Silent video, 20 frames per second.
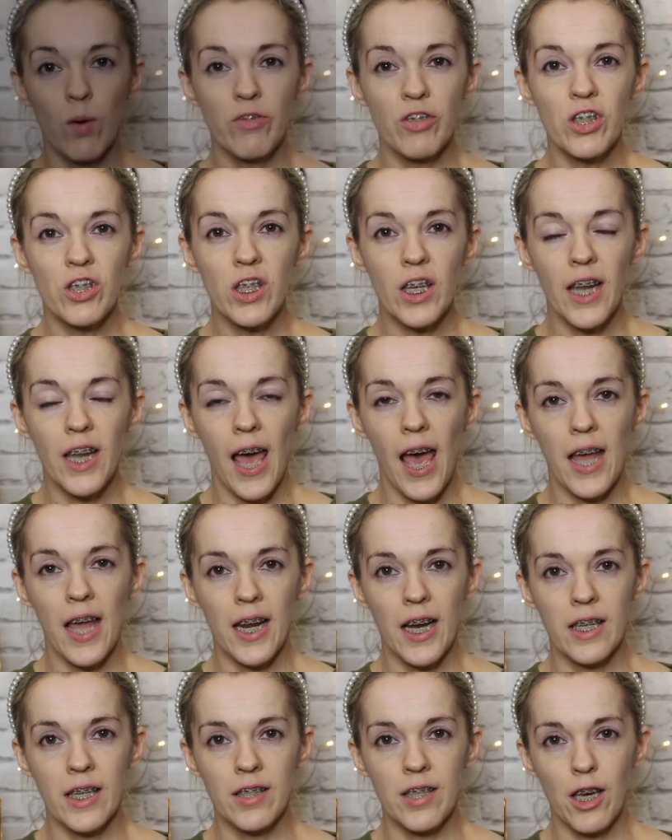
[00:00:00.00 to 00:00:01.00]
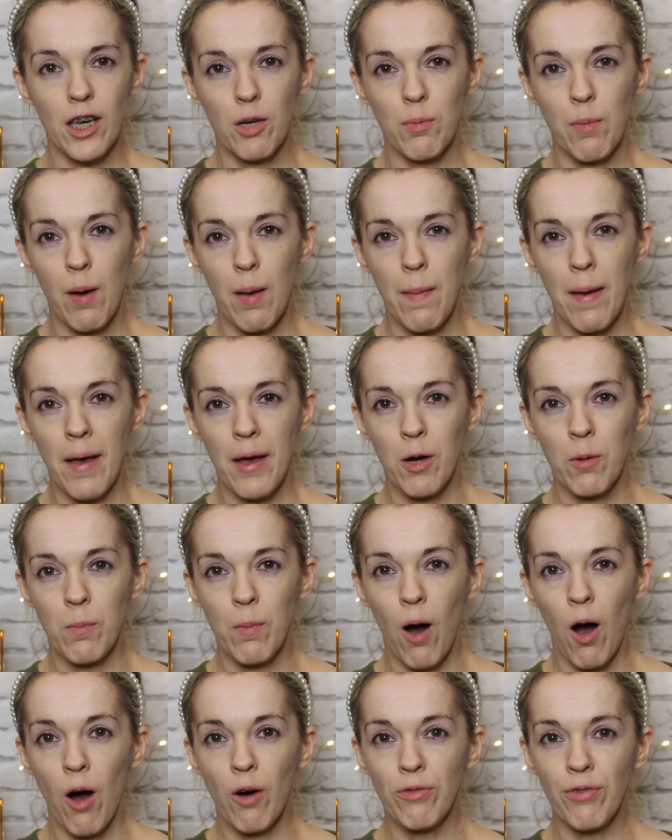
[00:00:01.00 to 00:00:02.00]
I'm just going ahead and take my makeup
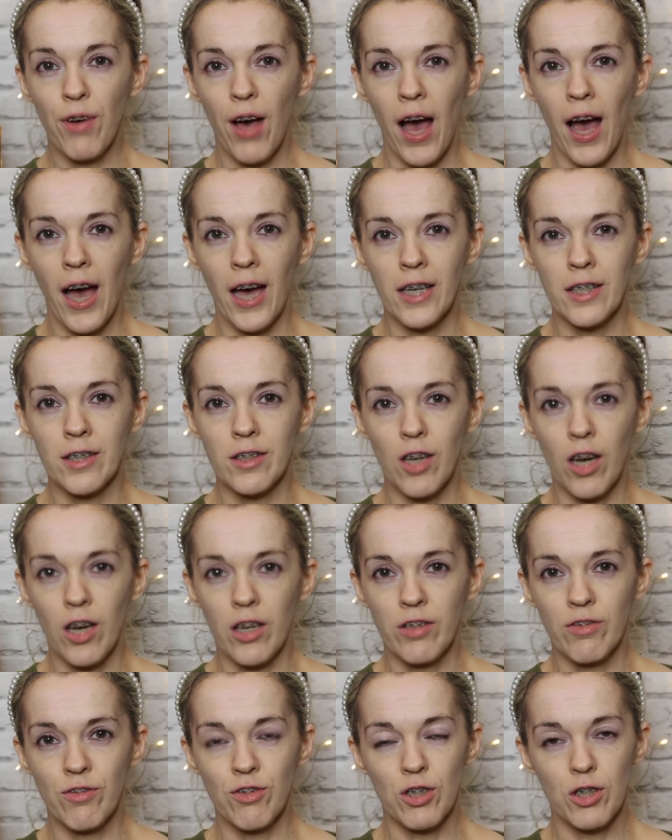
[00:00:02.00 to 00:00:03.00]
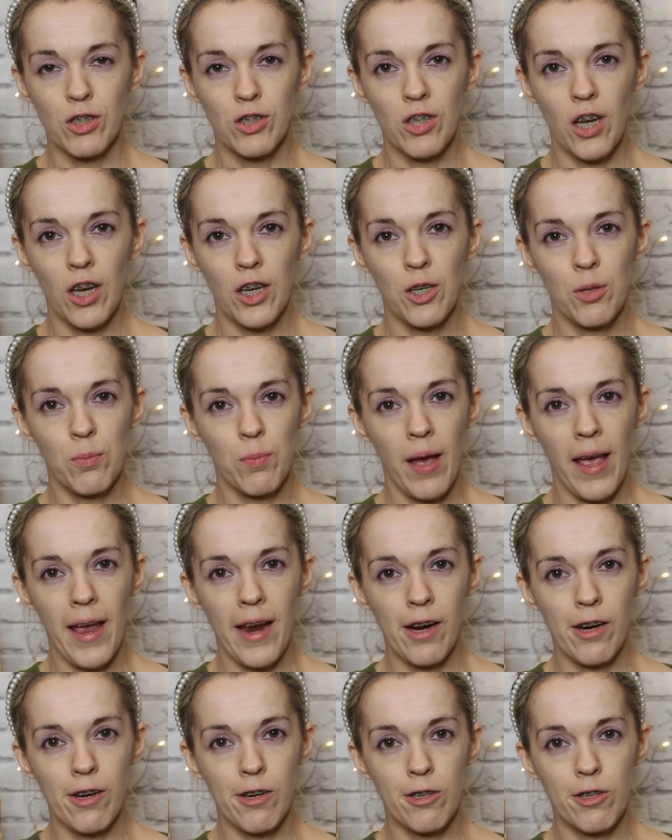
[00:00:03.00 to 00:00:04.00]
off and I've just tied up my
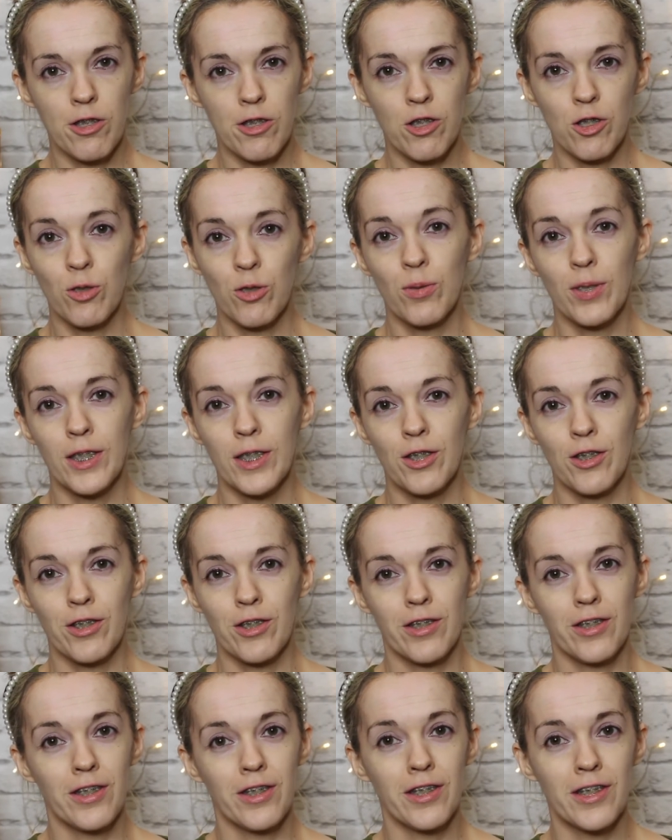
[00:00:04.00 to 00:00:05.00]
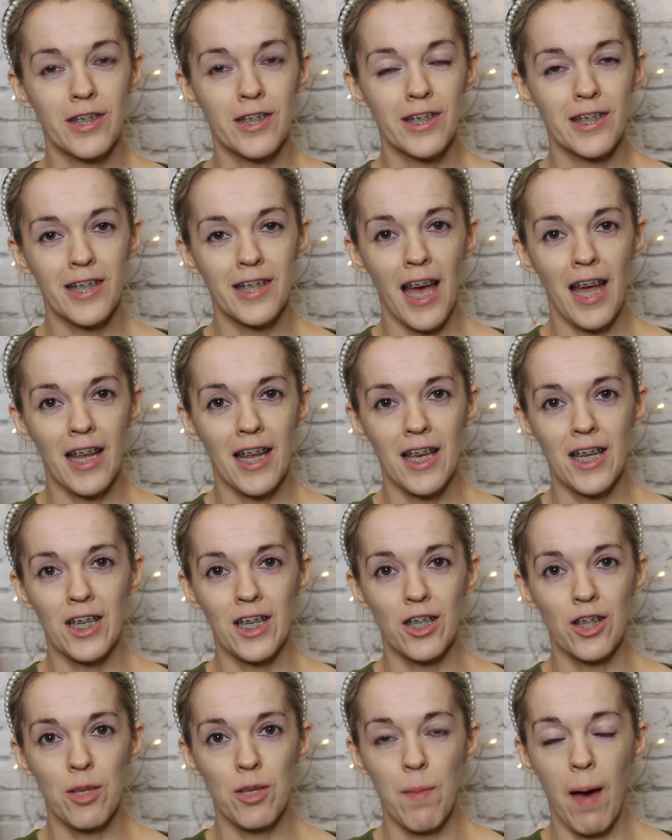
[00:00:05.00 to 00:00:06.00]
hair so it doesn't get in
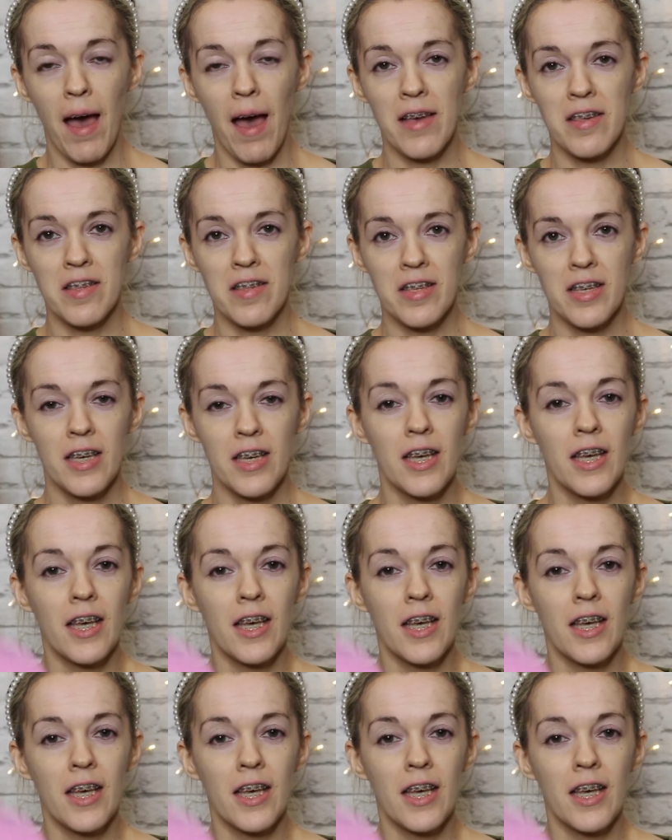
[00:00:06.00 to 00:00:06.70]
on the mask.